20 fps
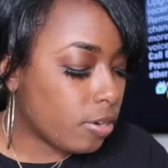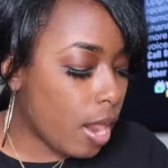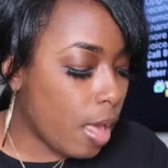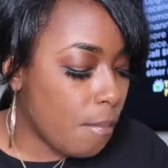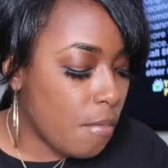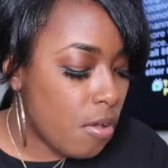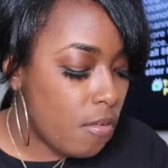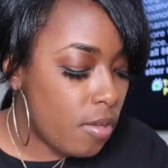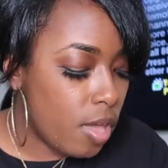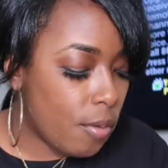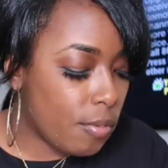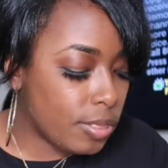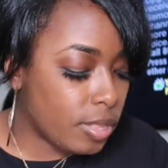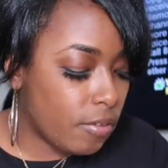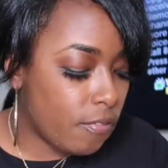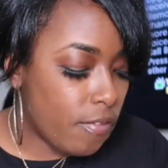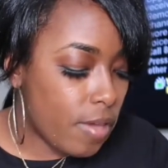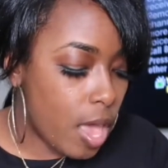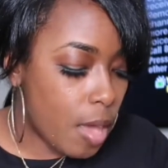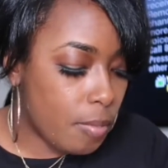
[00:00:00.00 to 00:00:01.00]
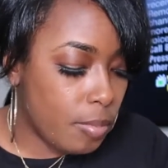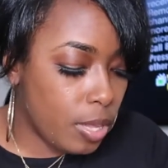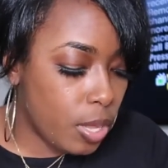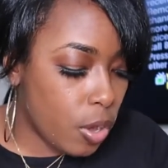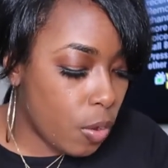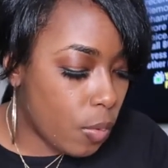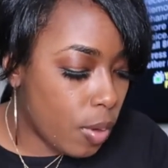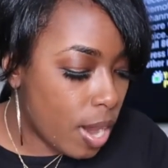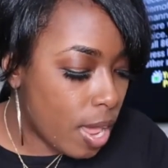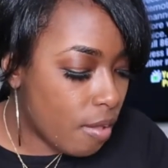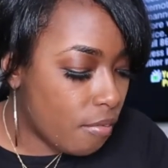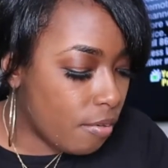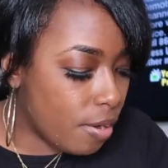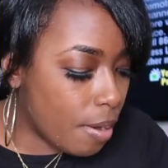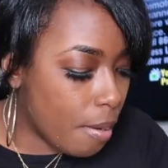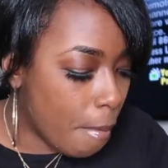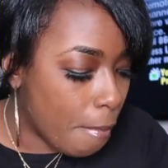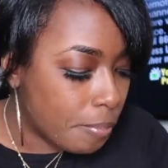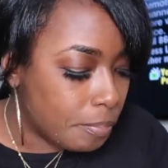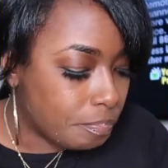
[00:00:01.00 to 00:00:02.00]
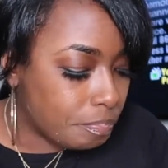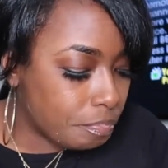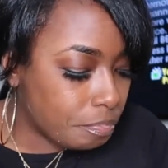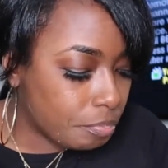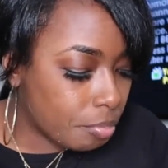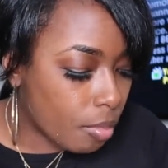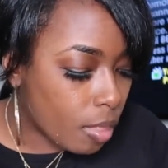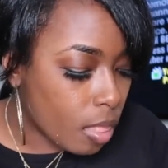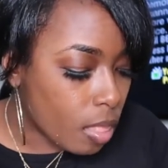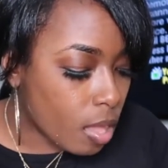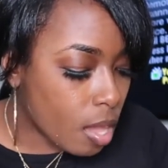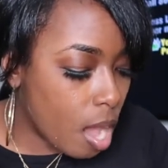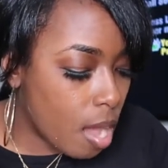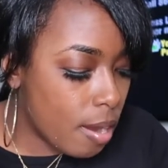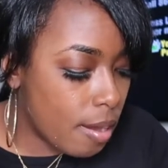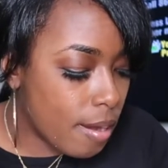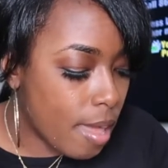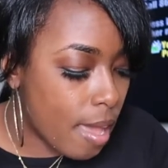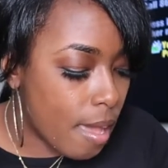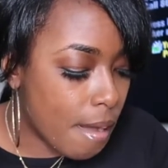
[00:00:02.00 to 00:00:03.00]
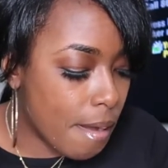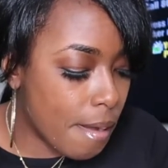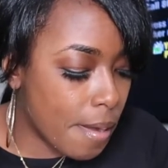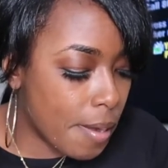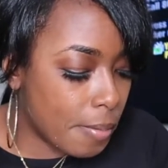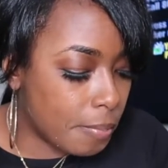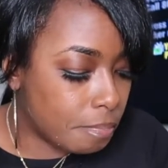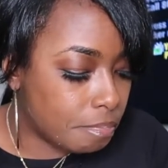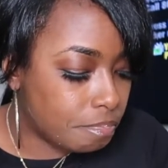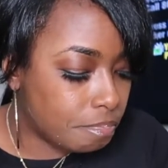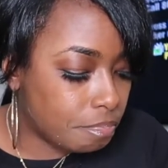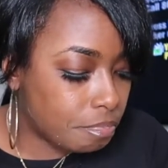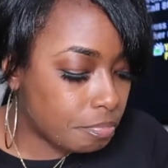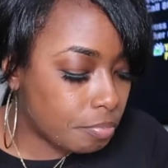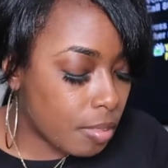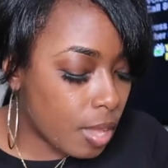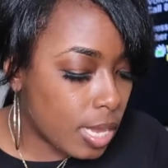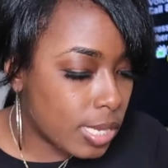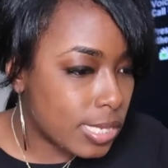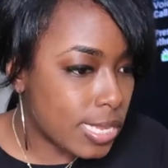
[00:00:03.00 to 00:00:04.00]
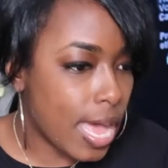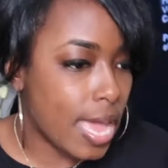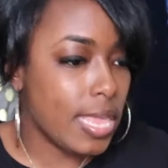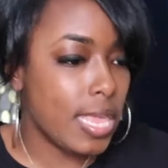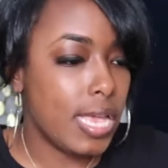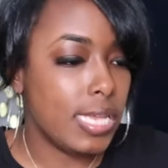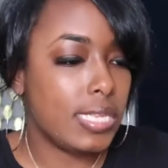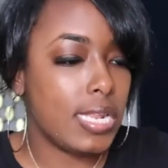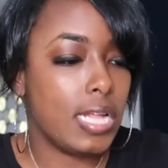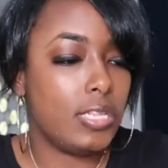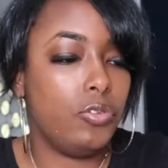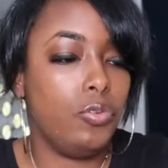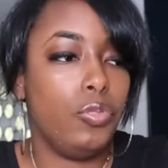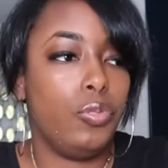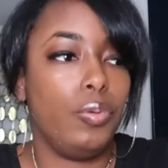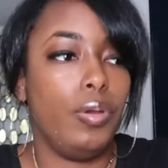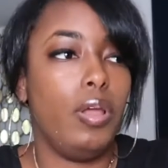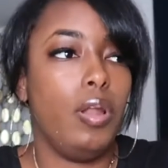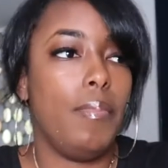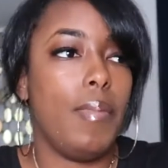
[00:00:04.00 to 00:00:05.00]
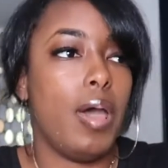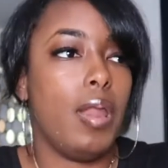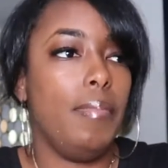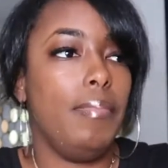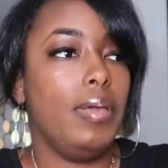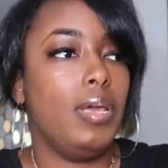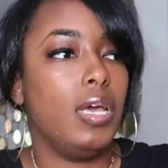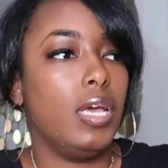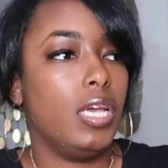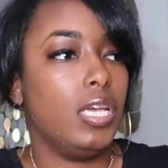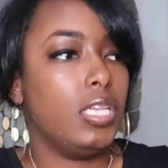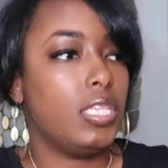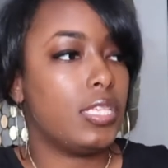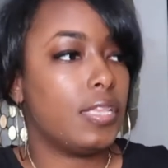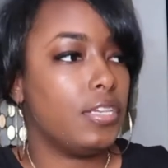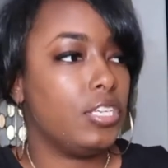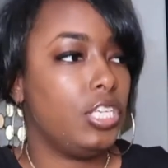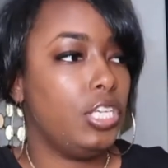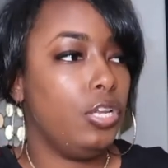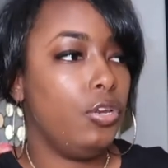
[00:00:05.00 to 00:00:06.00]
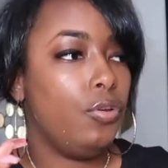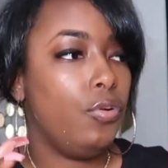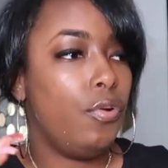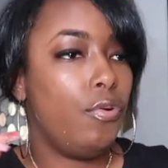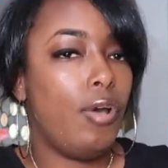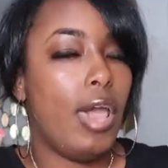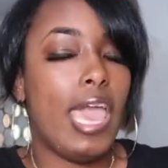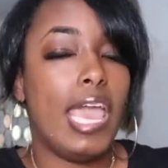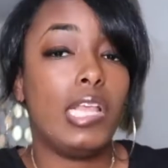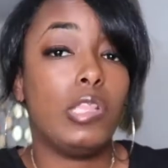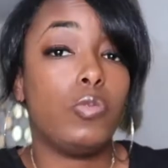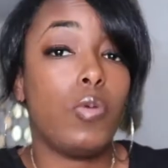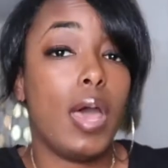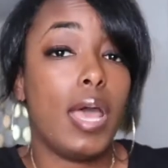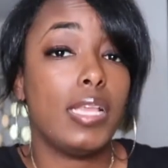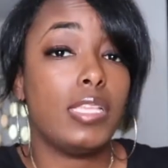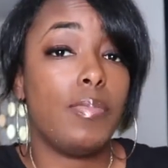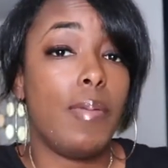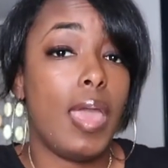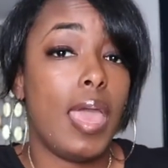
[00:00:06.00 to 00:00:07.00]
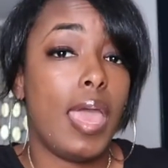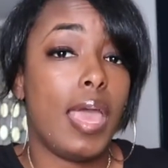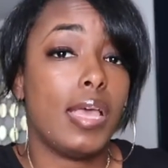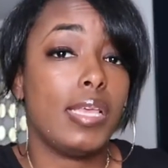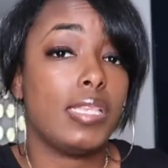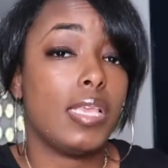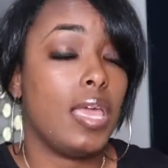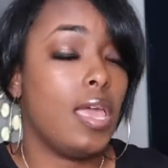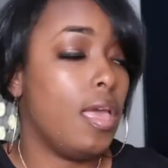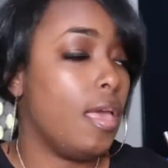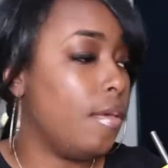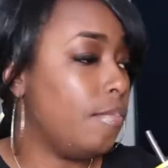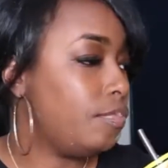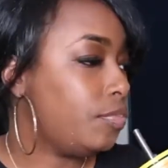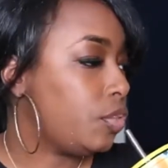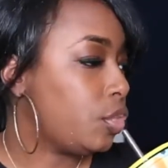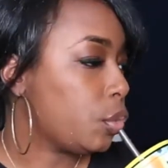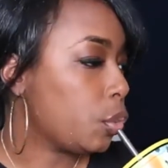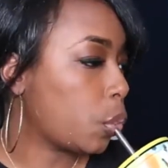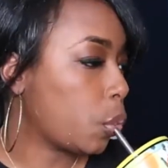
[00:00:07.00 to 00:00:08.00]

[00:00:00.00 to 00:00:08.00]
they move in with the family or whatever, they Sonya is not too thrilled about it because she knew Antoine's past, and